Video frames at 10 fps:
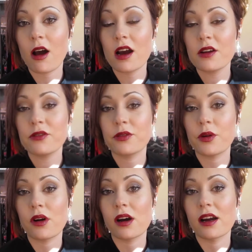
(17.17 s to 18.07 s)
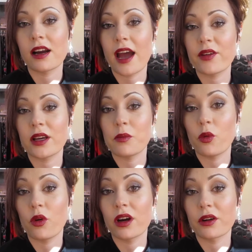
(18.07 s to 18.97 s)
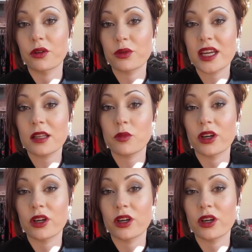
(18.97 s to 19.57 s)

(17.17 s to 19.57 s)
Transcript: are for having a more green,